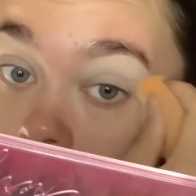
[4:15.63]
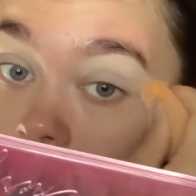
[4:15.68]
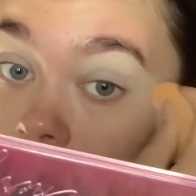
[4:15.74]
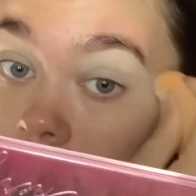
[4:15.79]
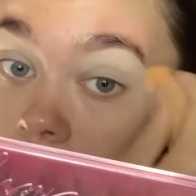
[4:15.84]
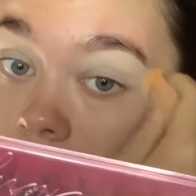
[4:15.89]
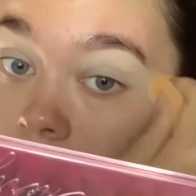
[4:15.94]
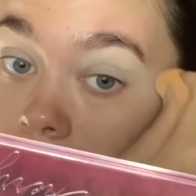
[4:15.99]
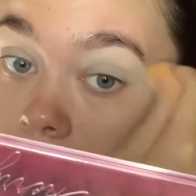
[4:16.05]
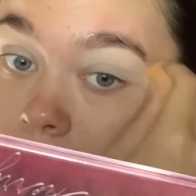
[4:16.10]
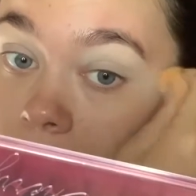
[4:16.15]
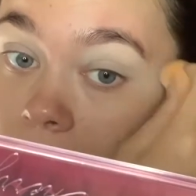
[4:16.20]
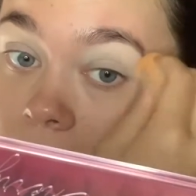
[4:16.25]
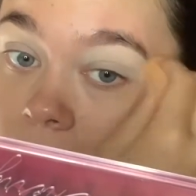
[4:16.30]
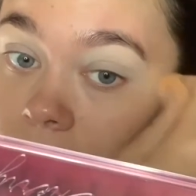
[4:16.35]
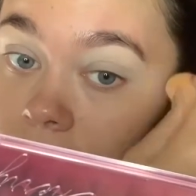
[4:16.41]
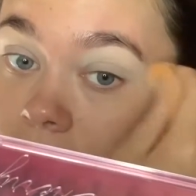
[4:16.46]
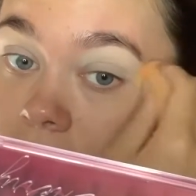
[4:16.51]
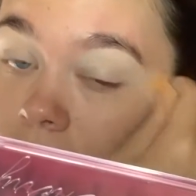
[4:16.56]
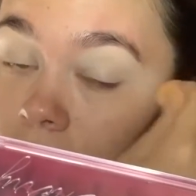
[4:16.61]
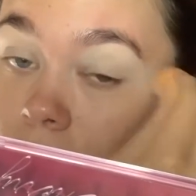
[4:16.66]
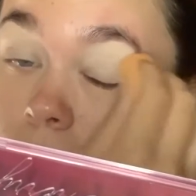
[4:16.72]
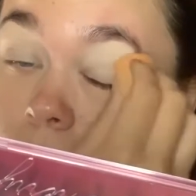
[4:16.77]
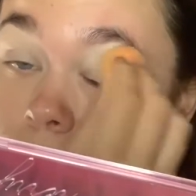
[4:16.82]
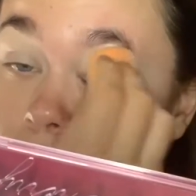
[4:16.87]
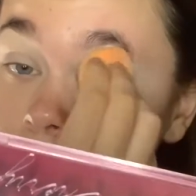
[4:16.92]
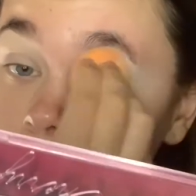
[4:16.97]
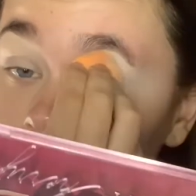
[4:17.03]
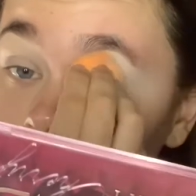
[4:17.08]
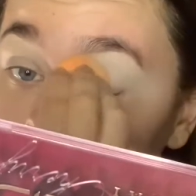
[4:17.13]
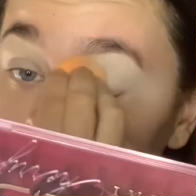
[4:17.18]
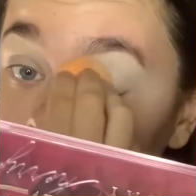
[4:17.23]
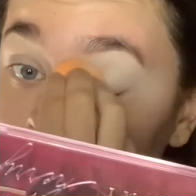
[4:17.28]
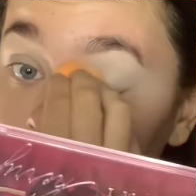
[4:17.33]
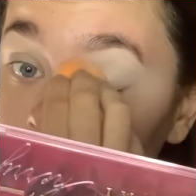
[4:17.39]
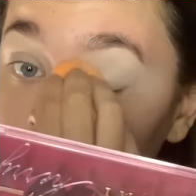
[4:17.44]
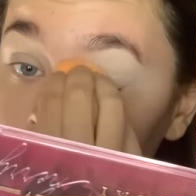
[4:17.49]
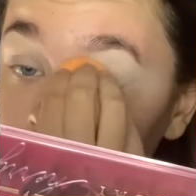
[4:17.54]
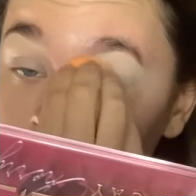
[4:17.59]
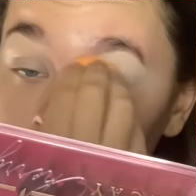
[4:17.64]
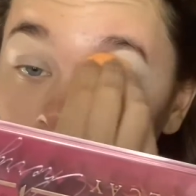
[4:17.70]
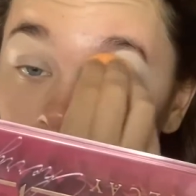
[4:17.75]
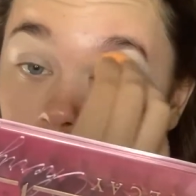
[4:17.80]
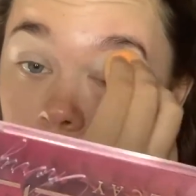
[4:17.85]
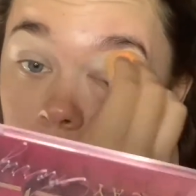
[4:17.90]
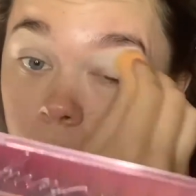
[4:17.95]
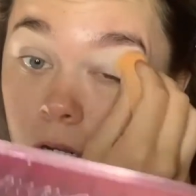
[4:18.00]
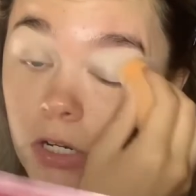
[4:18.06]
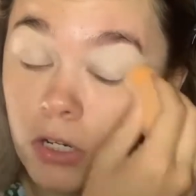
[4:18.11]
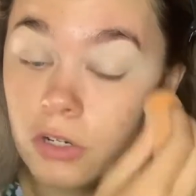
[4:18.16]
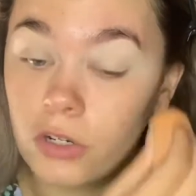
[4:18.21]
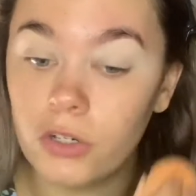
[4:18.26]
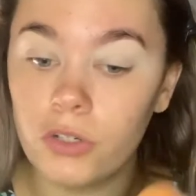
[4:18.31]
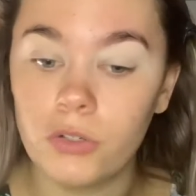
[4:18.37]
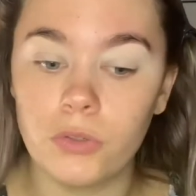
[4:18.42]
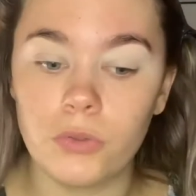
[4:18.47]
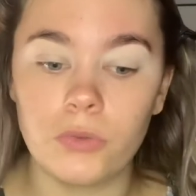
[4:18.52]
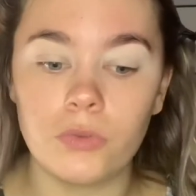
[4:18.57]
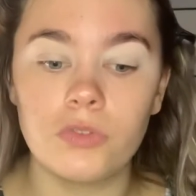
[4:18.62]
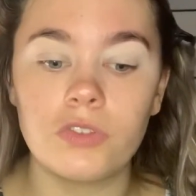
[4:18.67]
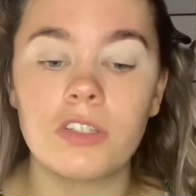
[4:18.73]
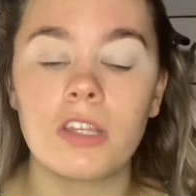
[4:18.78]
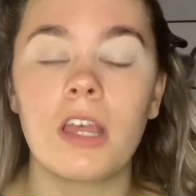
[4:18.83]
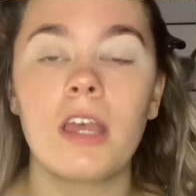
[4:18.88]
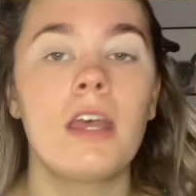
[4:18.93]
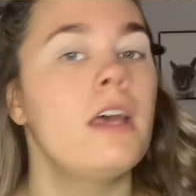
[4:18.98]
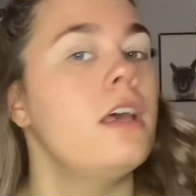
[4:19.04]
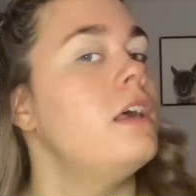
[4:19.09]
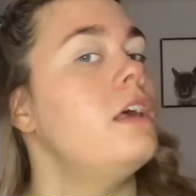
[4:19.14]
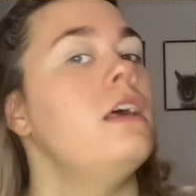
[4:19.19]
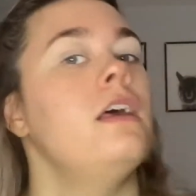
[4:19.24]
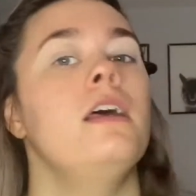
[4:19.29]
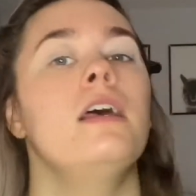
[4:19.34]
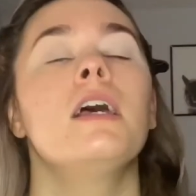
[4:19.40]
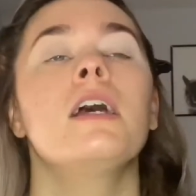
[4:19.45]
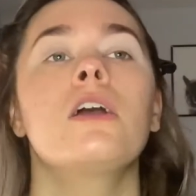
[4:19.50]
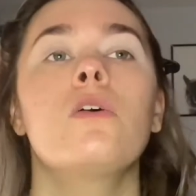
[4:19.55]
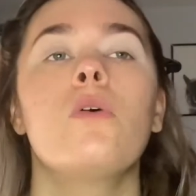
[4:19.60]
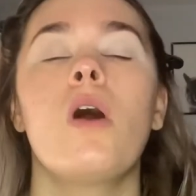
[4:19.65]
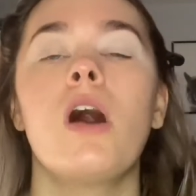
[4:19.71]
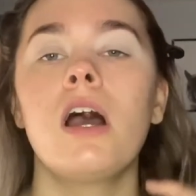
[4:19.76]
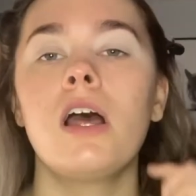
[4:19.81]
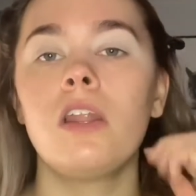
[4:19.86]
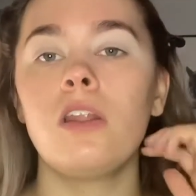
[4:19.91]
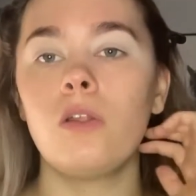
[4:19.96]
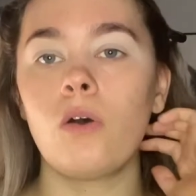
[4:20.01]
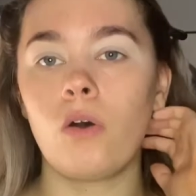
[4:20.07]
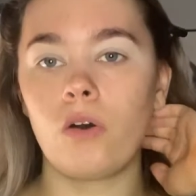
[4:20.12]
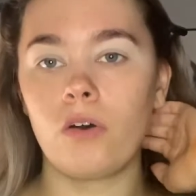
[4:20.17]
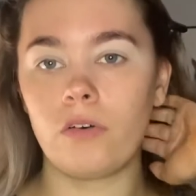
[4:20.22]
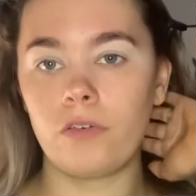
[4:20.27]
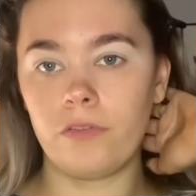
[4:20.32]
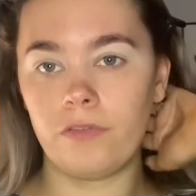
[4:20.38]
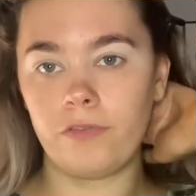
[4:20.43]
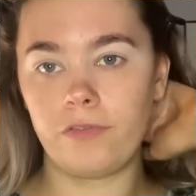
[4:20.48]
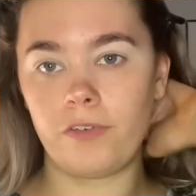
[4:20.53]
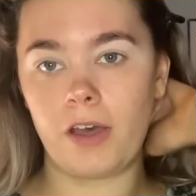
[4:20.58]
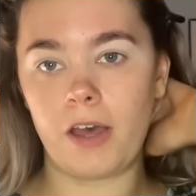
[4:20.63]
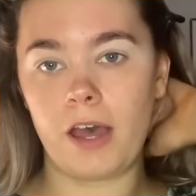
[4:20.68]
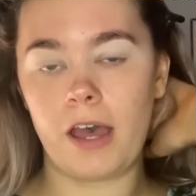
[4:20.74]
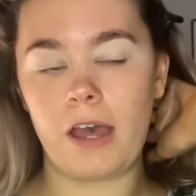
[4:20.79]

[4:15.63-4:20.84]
it actually caused him to lose quite a lot of